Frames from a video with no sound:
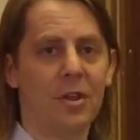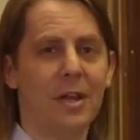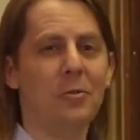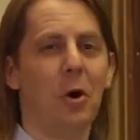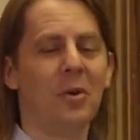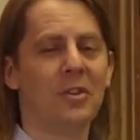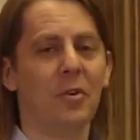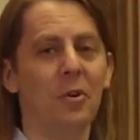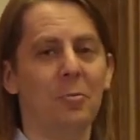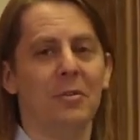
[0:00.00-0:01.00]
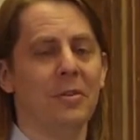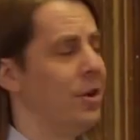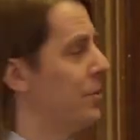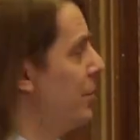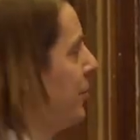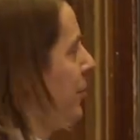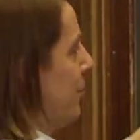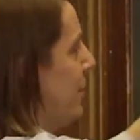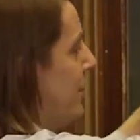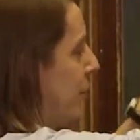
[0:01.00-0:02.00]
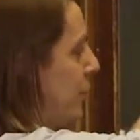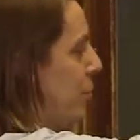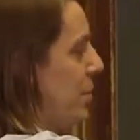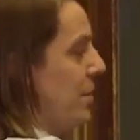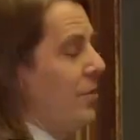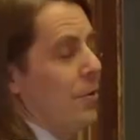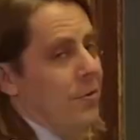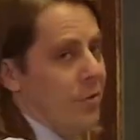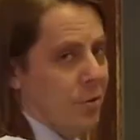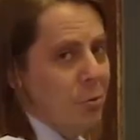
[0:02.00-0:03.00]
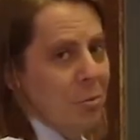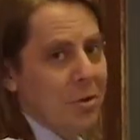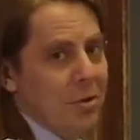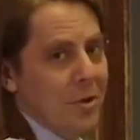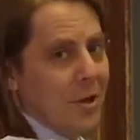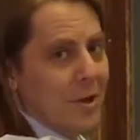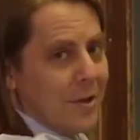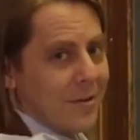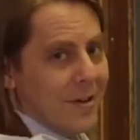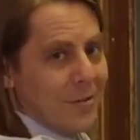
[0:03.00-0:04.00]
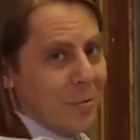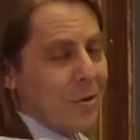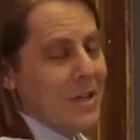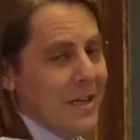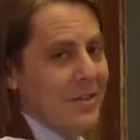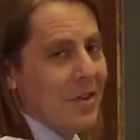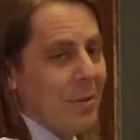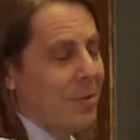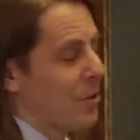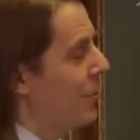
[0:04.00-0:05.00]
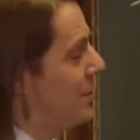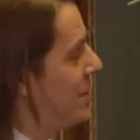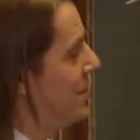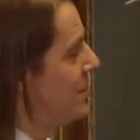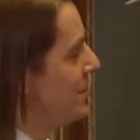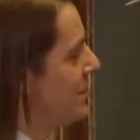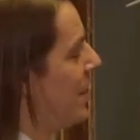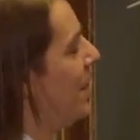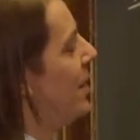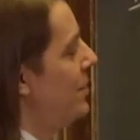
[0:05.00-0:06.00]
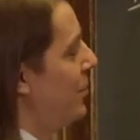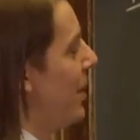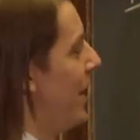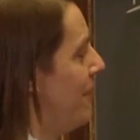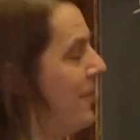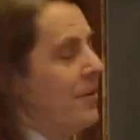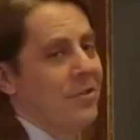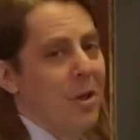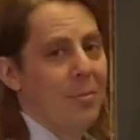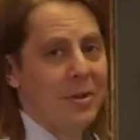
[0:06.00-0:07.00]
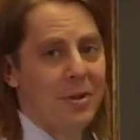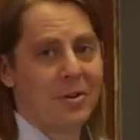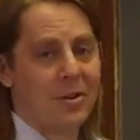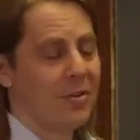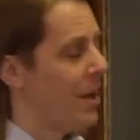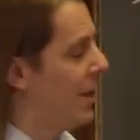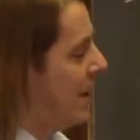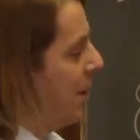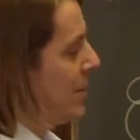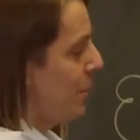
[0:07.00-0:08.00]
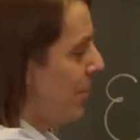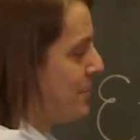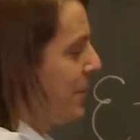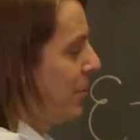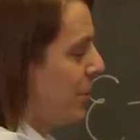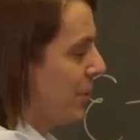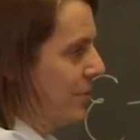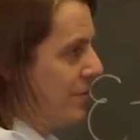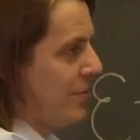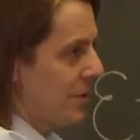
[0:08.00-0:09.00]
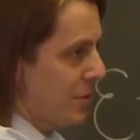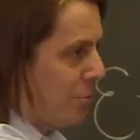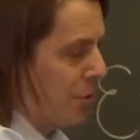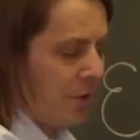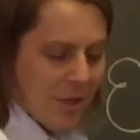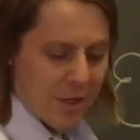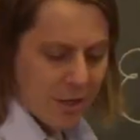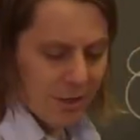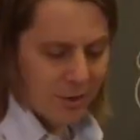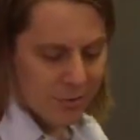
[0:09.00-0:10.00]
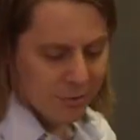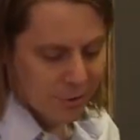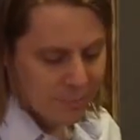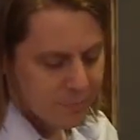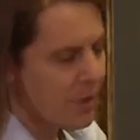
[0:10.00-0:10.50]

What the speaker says: And you always have a little bit of inductance, right? The circuit itself is a loop, right? So really any time the current changes, you're going to have some inductance. Now you have a much bigger inductance if you actually put an inductor there.